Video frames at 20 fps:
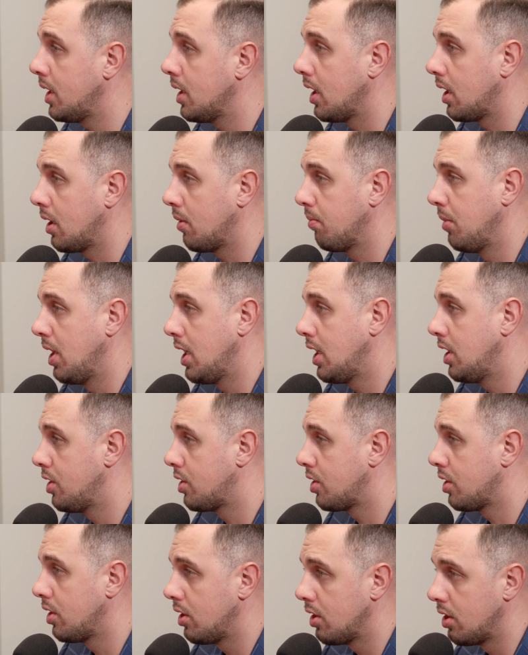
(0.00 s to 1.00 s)
like making
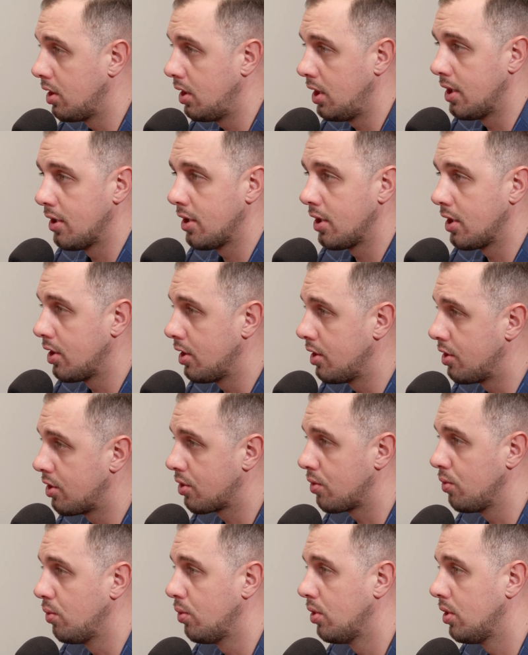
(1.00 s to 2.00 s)
sure you're near a good
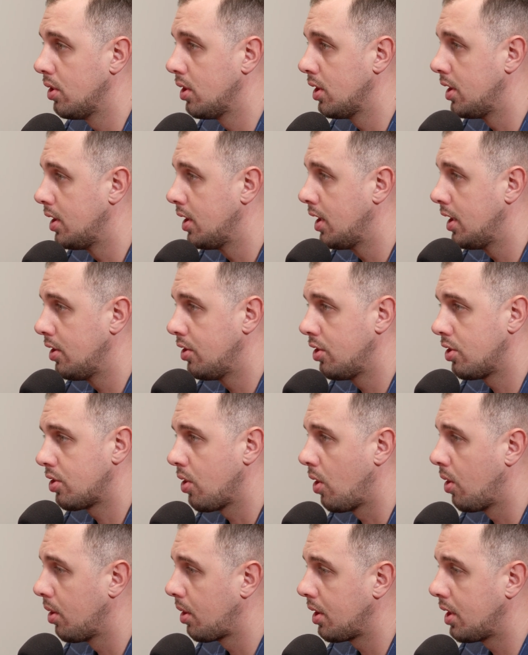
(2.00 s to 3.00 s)
school and just
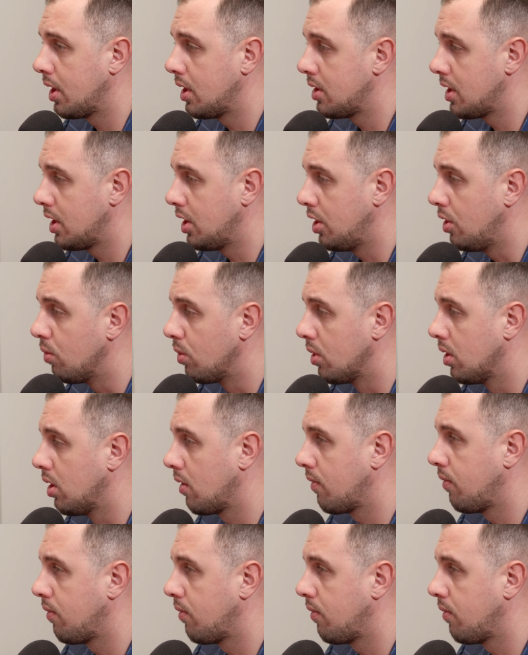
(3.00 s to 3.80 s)
all the things that you would look